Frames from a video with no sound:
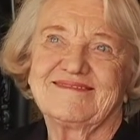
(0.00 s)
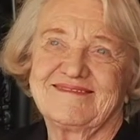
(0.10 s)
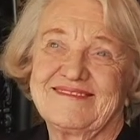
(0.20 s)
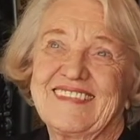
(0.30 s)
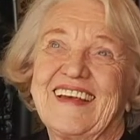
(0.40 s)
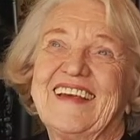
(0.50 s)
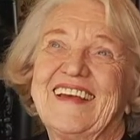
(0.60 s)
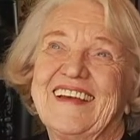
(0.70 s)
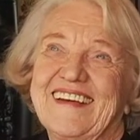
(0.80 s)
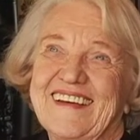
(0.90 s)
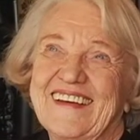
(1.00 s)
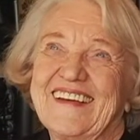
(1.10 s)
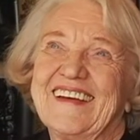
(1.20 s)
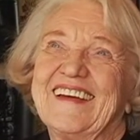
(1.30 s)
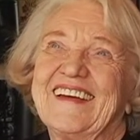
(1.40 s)
showed up at
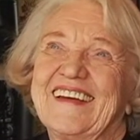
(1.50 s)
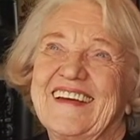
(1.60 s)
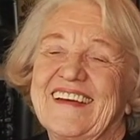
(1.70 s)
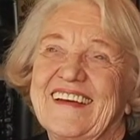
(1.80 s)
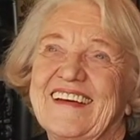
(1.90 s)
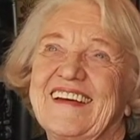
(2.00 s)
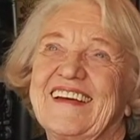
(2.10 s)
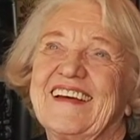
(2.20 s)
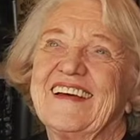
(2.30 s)
Material Girl,